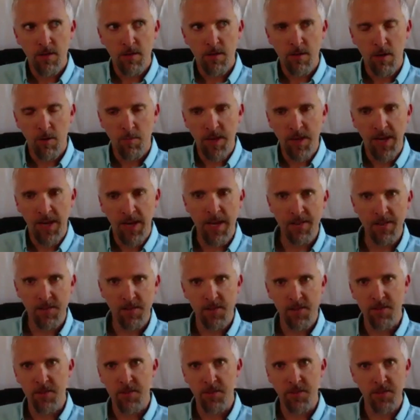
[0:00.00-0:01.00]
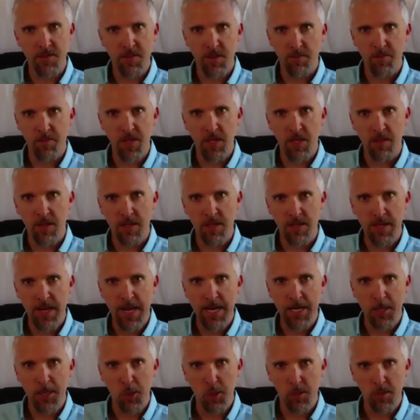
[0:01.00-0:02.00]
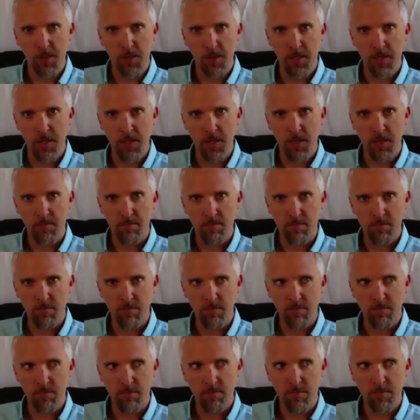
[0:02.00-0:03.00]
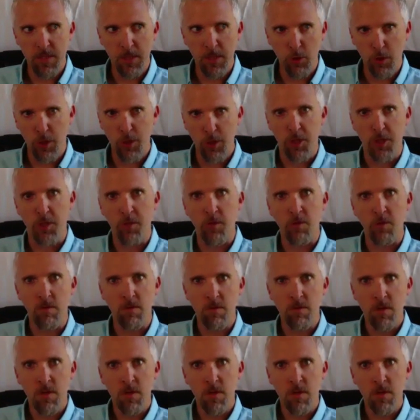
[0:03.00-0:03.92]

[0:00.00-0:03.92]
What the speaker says: oh my God, this is something that actually you could do?